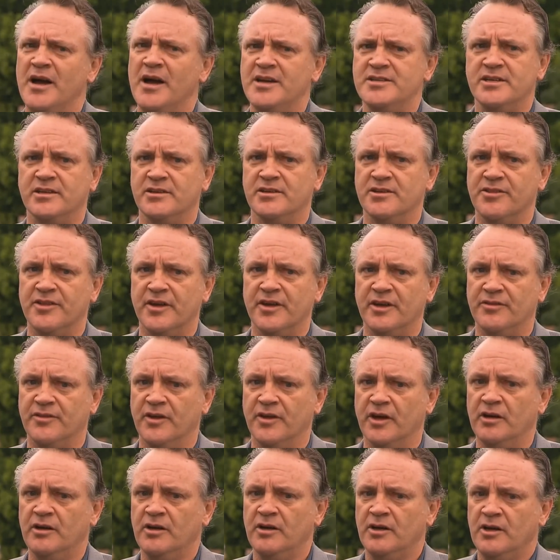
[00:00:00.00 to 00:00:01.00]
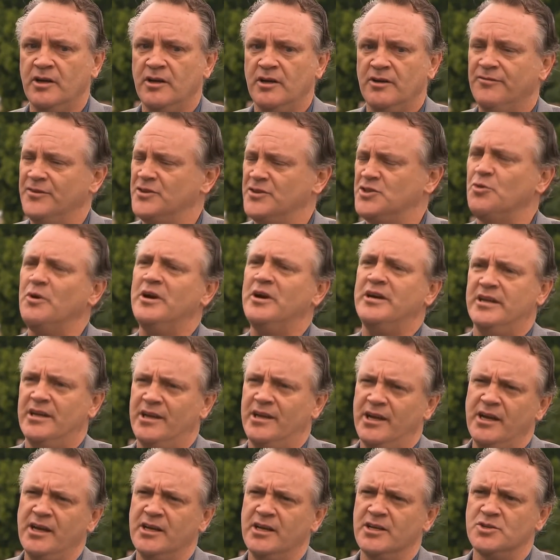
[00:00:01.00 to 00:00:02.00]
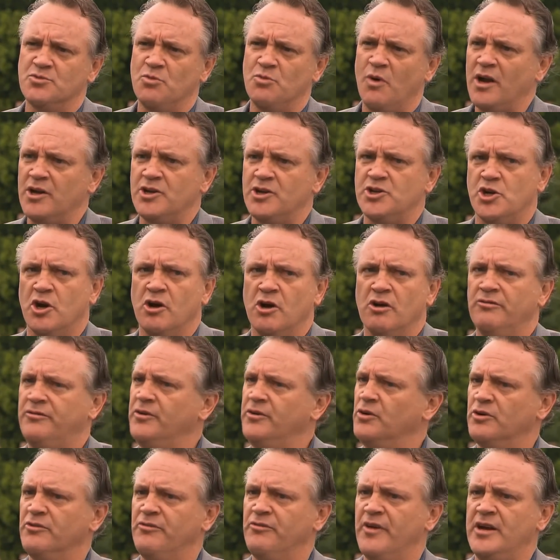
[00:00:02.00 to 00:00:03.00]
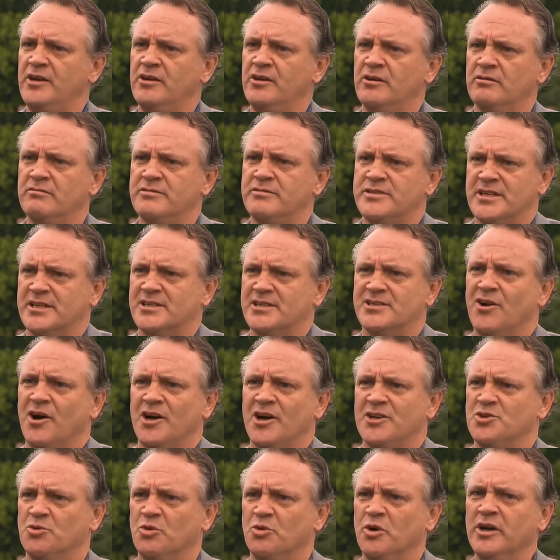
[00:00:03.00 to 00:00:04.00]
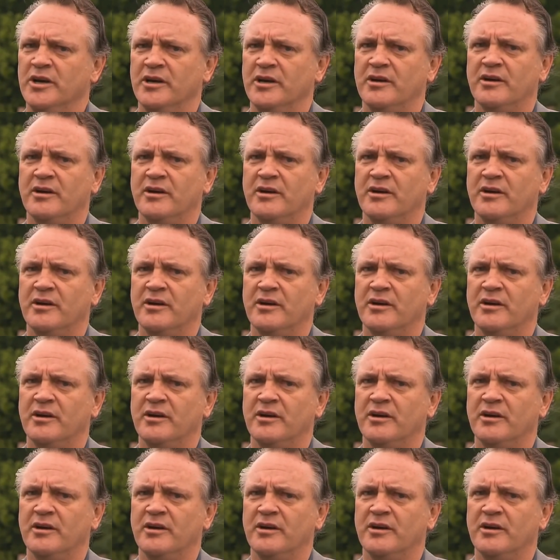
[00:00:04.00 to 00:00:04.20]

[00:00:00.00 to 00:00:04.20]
Pretty amazing to think that for 20 years, one show filled a venue six nights a